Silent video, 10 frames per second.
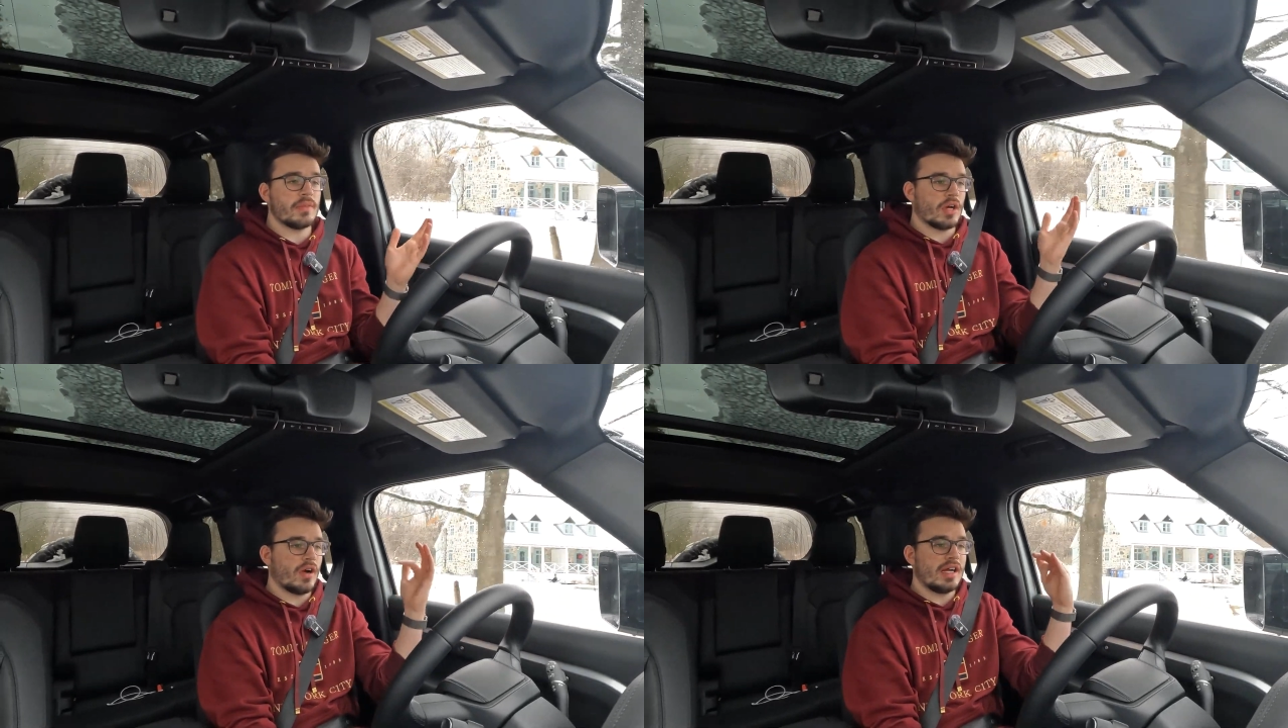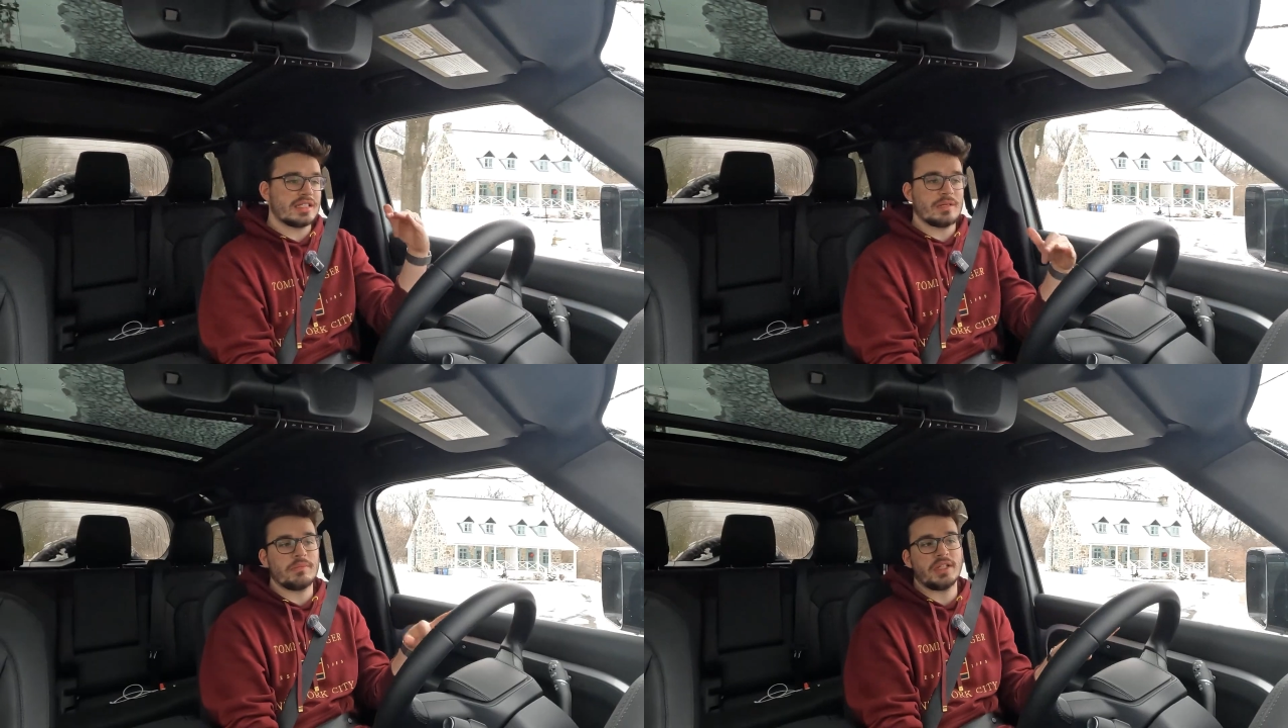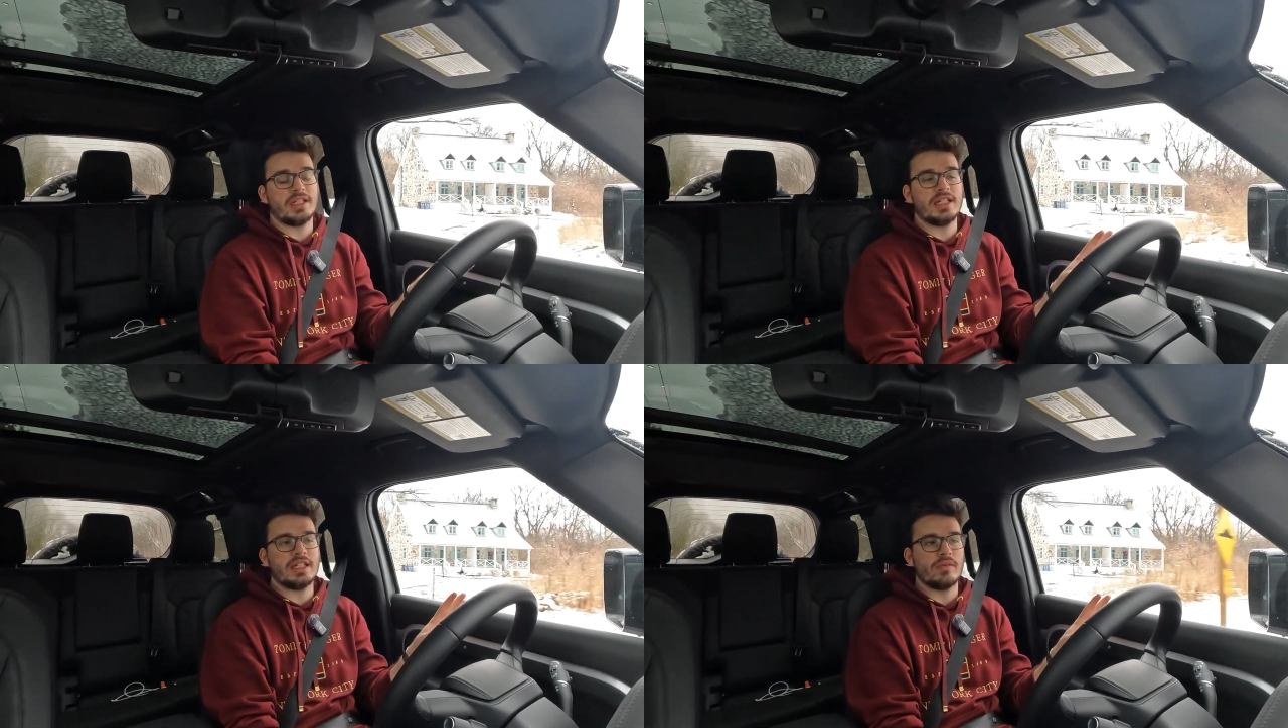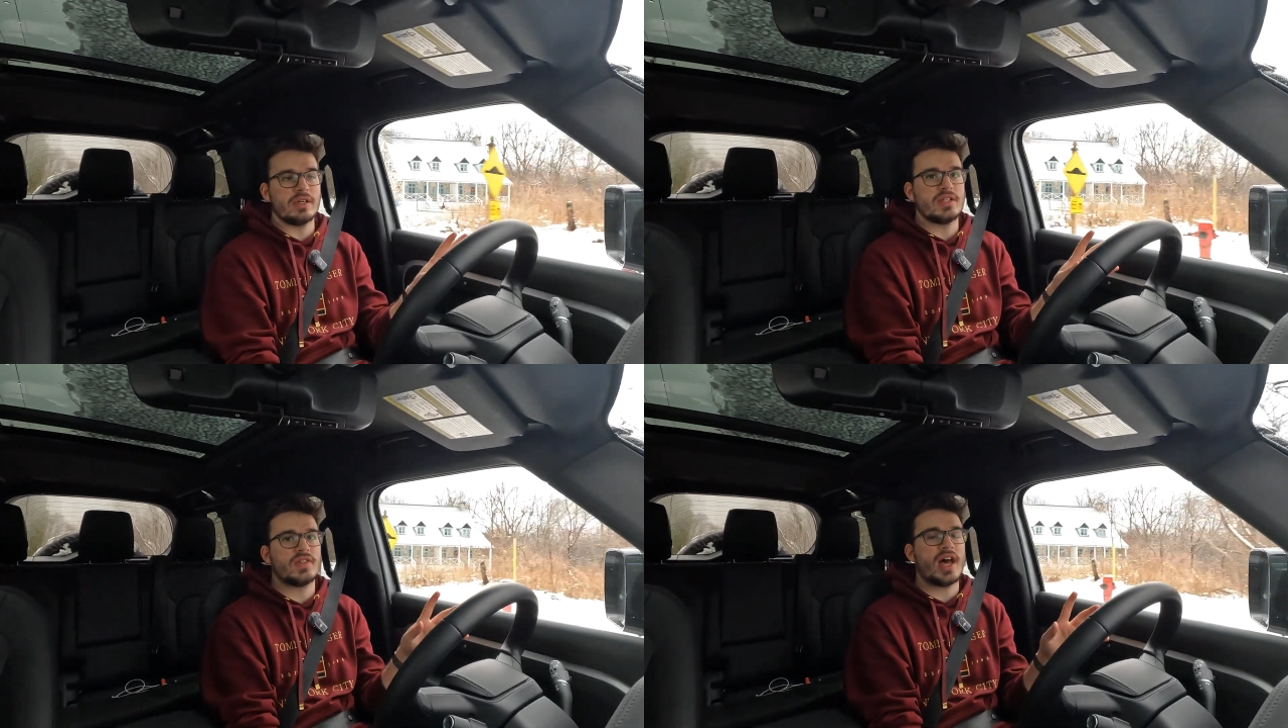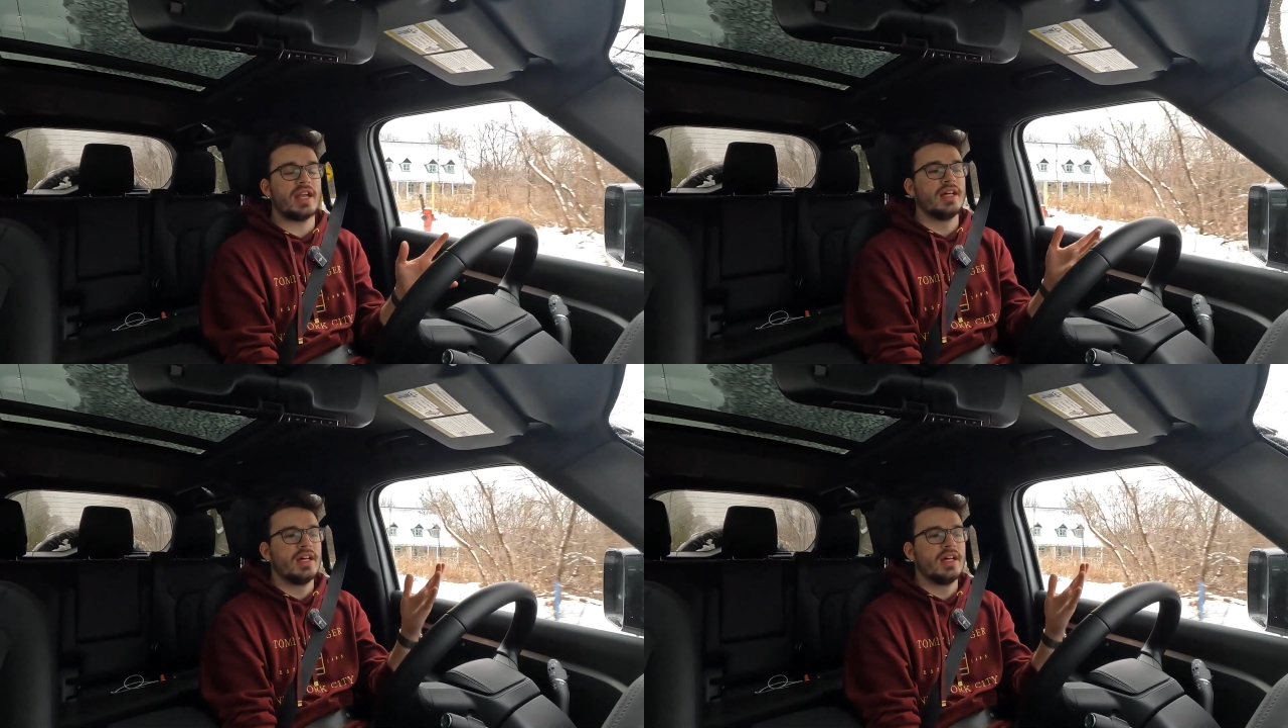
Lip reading: The car had to completely reset,